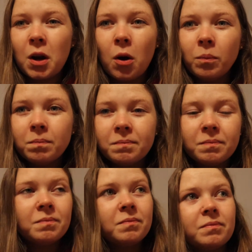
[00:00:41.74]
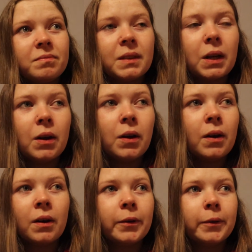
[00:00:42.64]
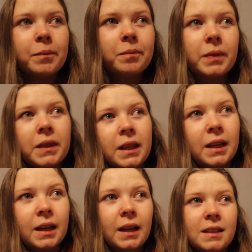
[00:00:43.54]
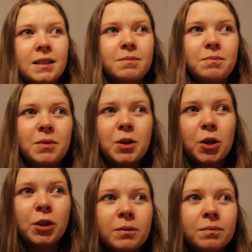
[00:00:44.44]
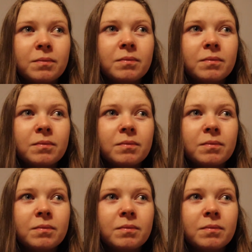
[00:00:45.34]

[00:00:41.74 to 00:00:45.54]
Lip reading: Nope. Nuh-uh. It's cut,